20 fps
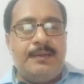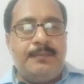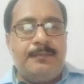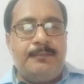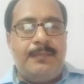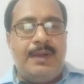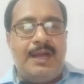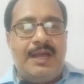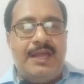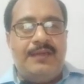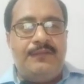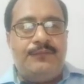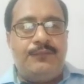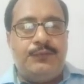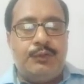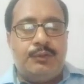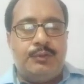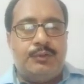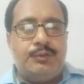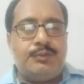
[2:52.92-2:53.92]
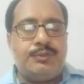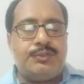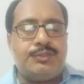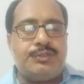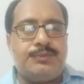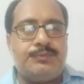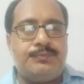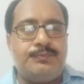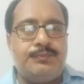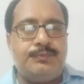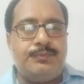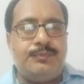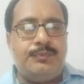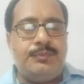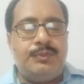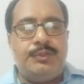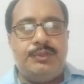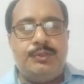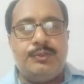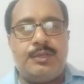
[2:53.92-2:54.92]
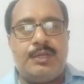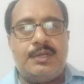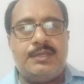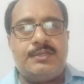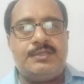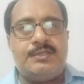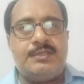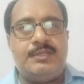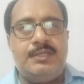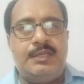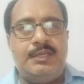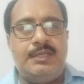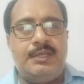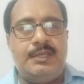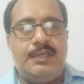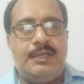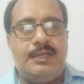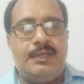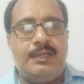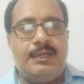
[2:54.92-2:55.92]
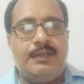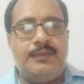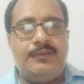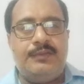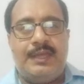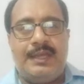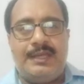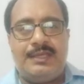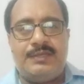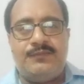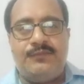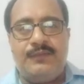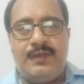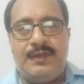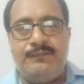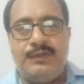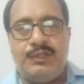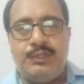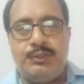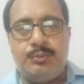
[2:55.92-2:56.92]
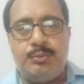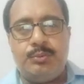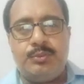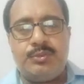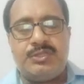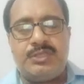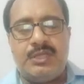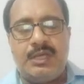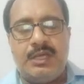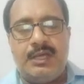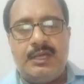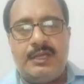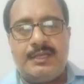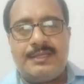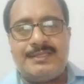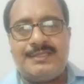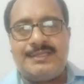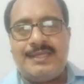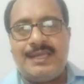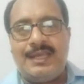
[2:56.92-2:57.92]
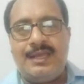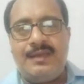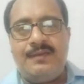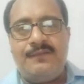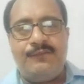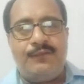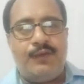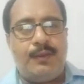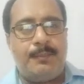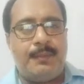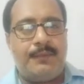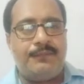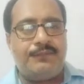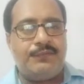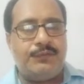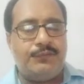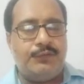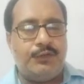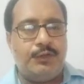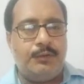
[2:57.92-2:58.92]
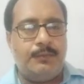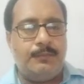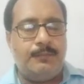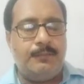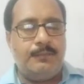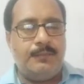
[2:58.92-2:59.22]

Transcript: My viewers, you can see that when we use the second form of the verb,